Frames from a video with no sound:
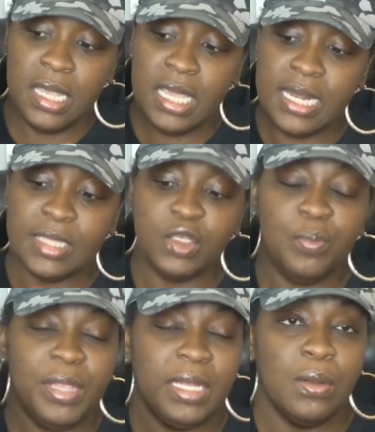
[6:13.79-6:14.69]
and I
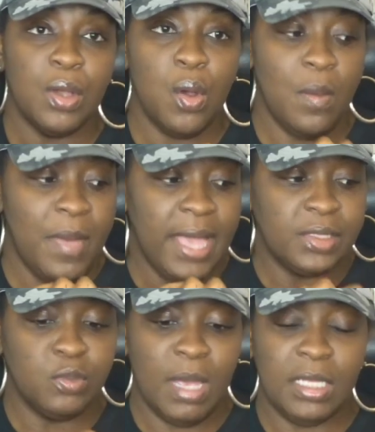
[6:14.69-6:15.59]
do plan on going back
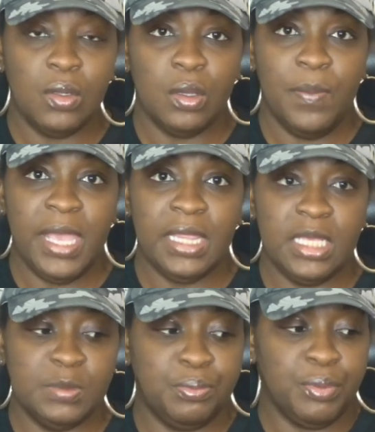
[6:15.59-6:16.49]
to my local
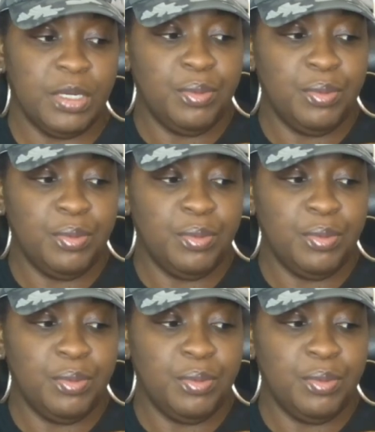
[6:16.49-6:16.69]
Payless pretty,